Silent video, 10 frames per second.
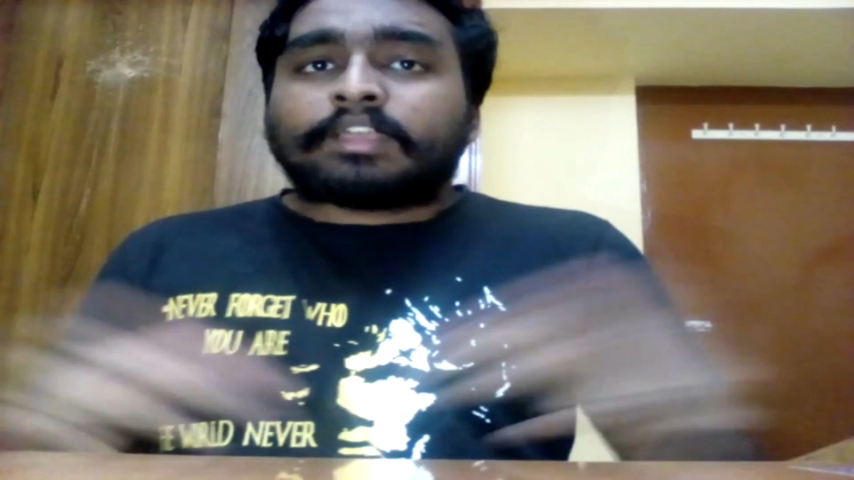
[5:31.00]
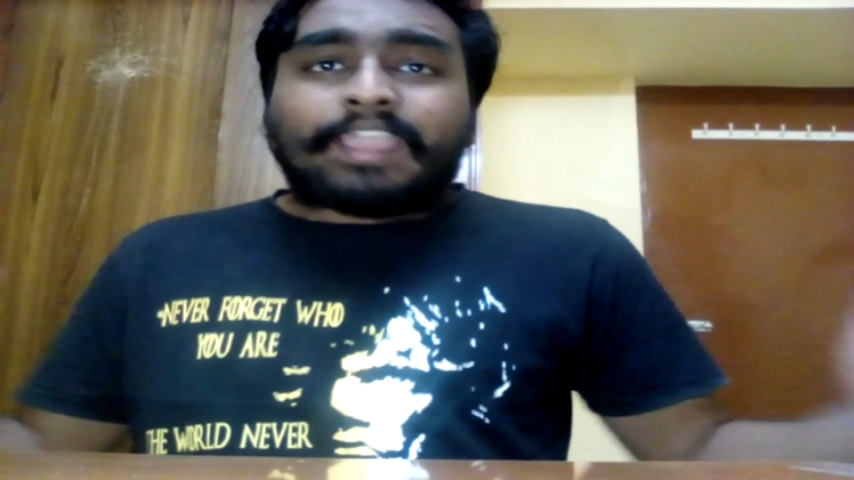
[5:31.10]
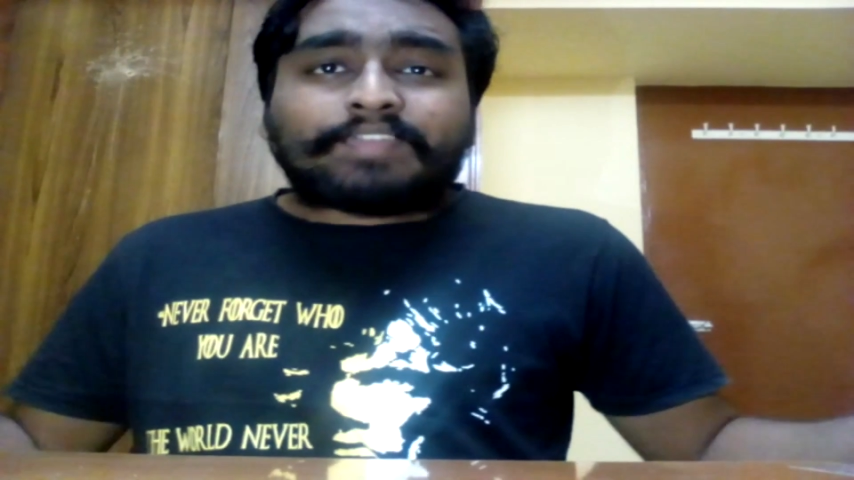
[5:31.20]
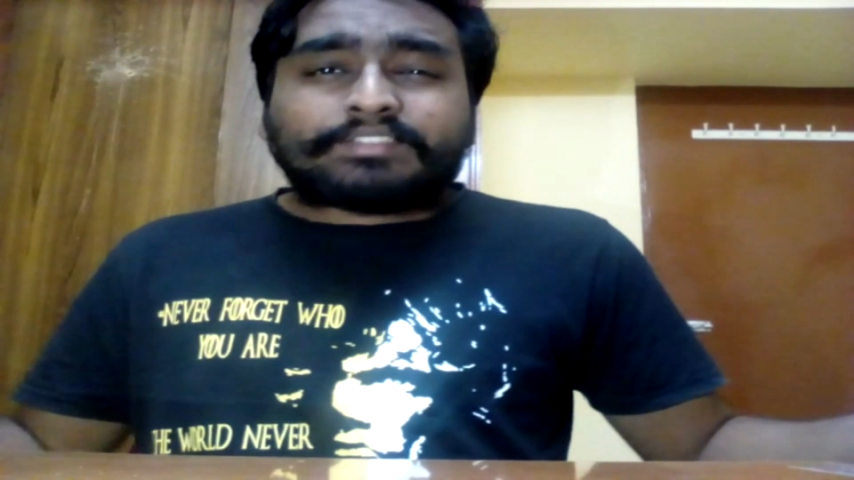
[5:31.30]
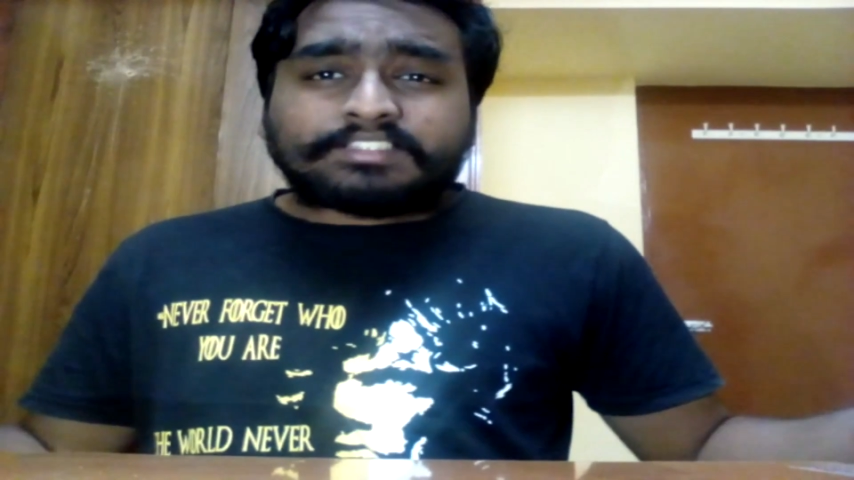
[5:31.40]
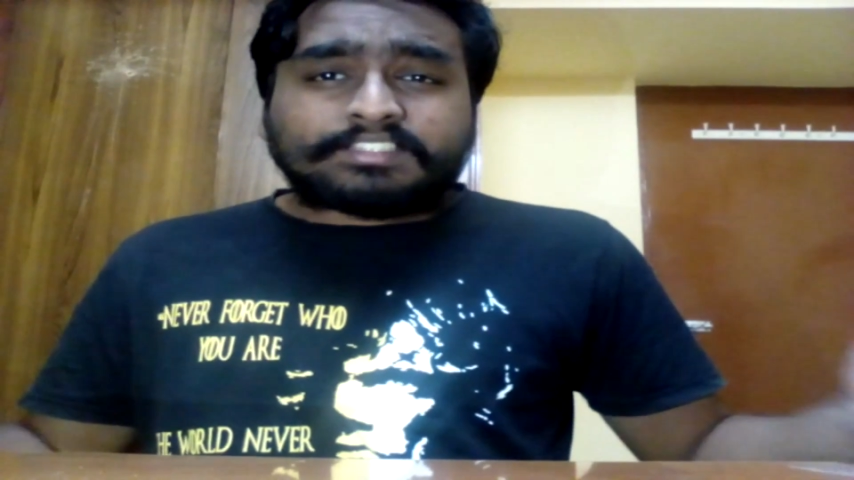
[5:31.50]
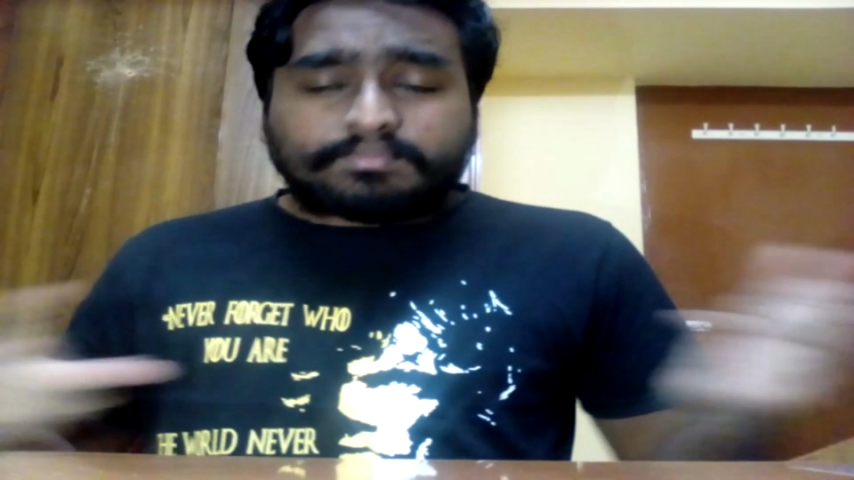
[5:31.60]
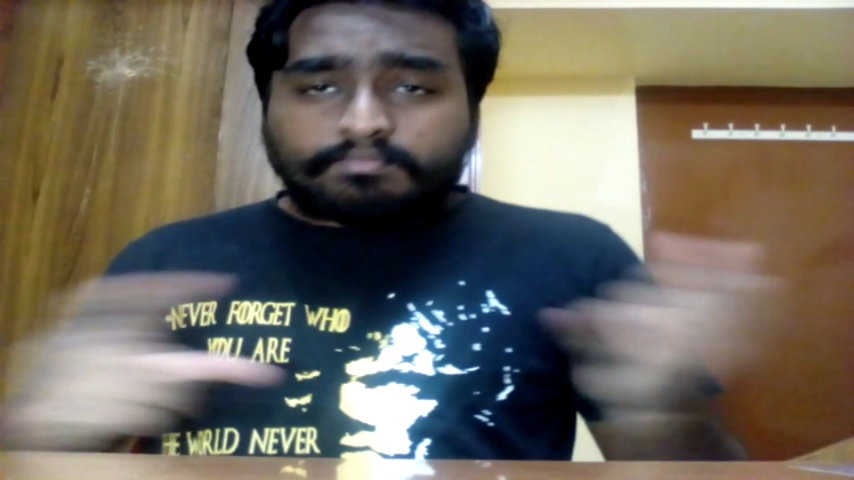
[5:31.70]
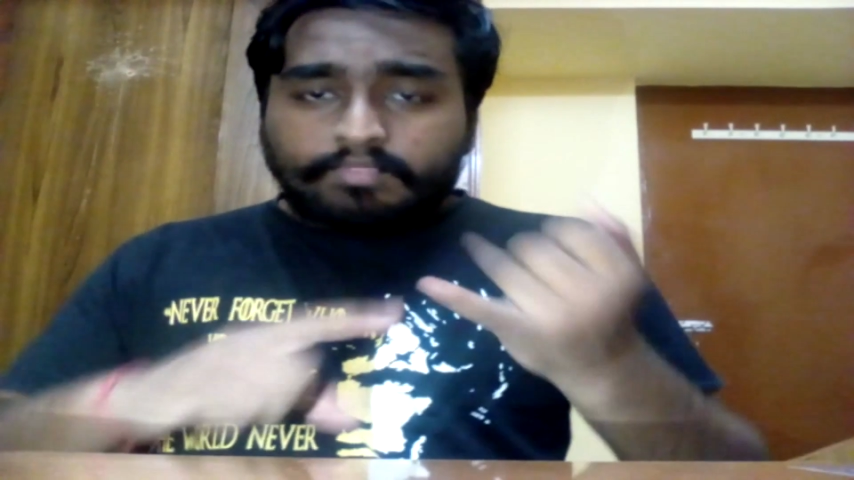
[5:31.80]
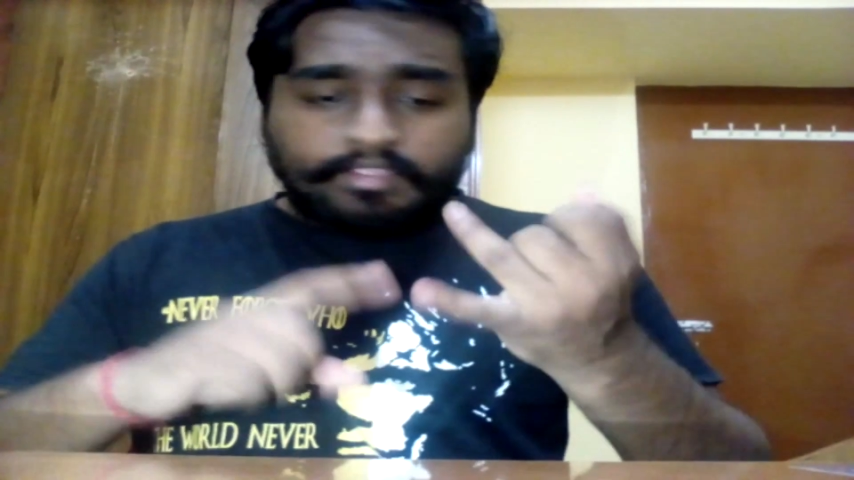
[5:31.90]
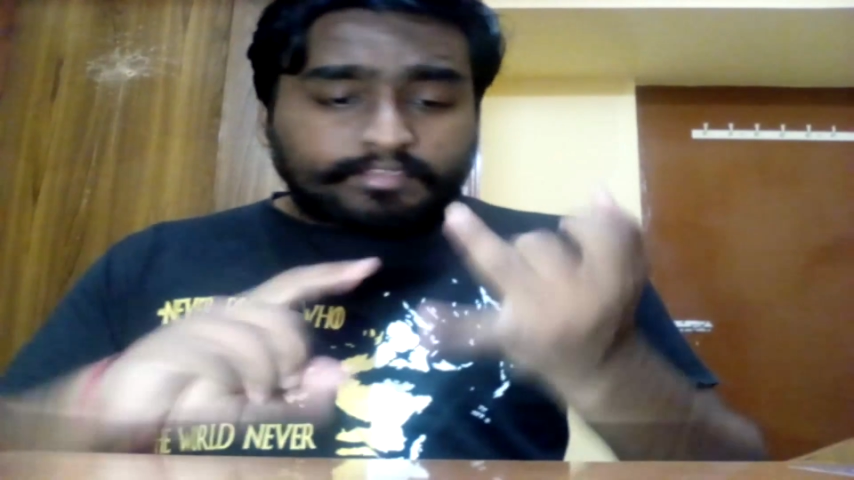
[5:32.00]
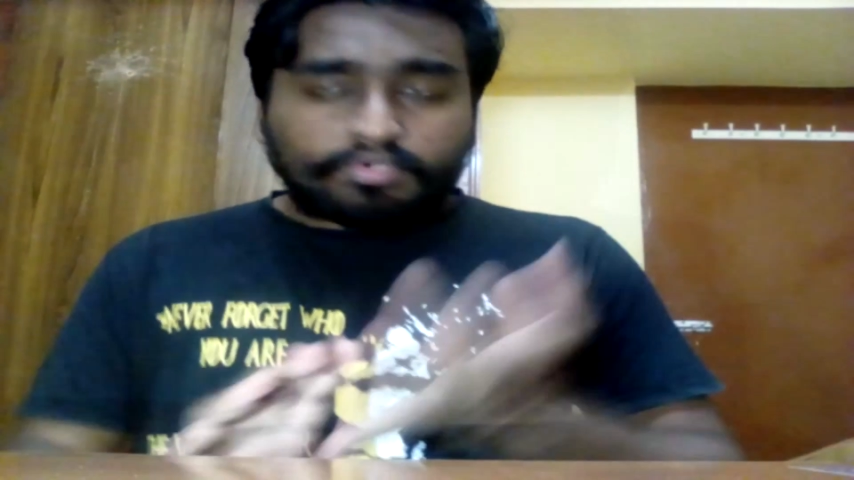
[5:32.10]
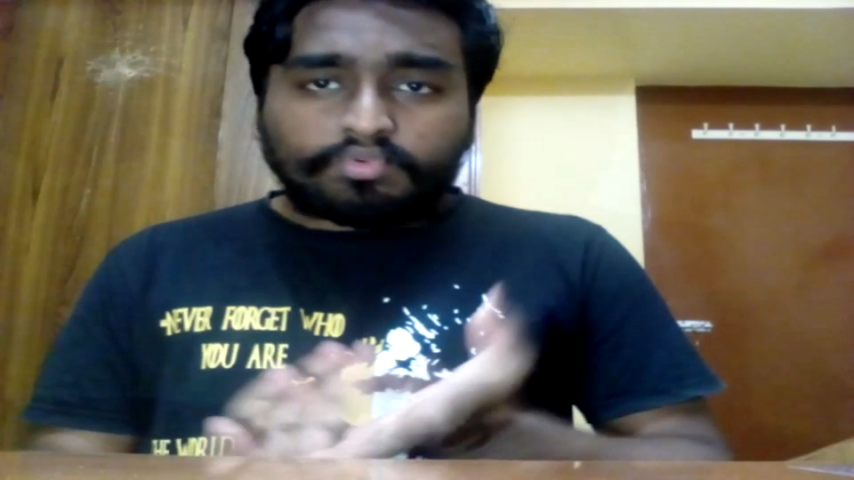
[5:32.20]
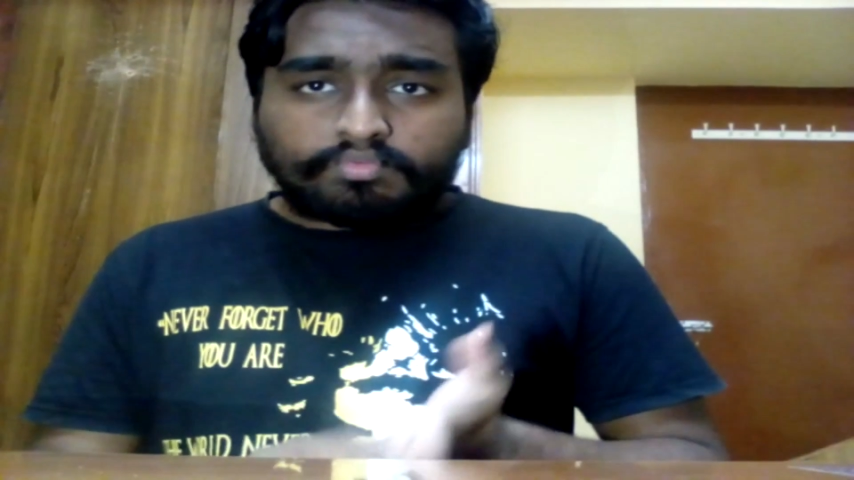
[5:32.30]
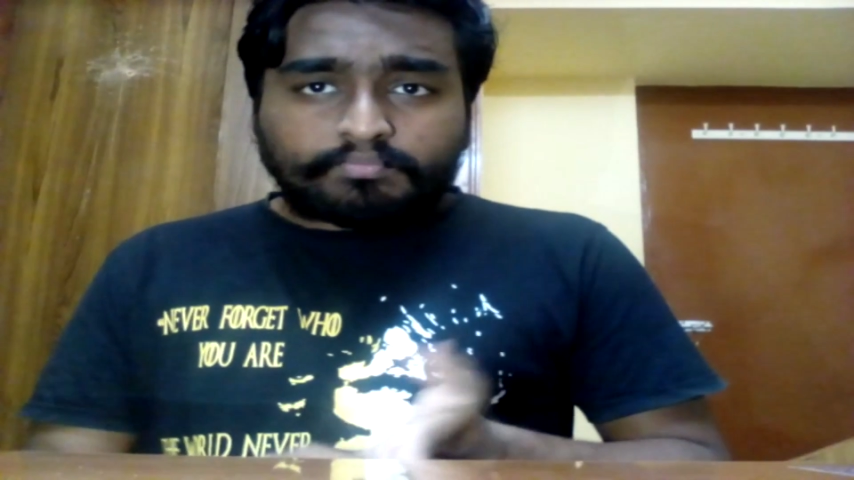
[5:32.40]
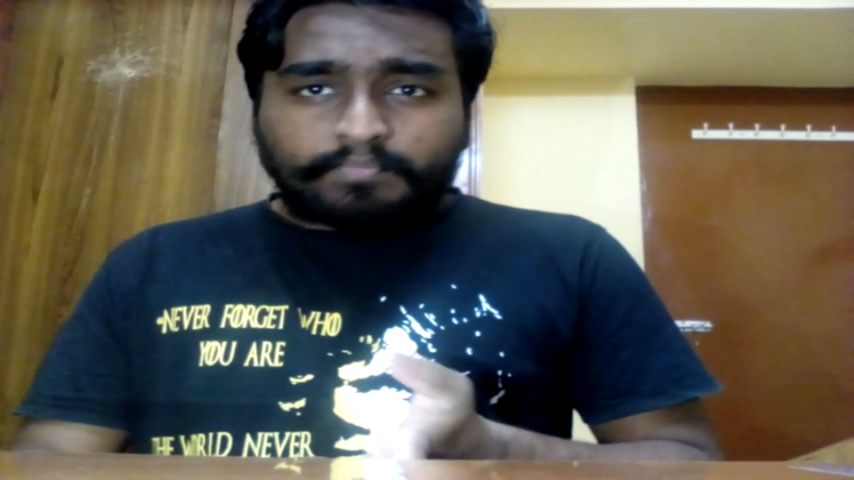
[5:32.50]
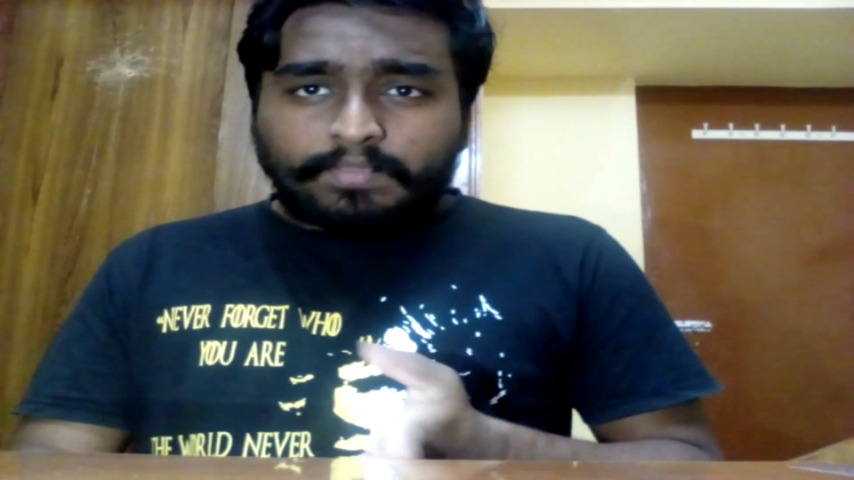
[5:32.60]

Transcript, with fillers: characters is two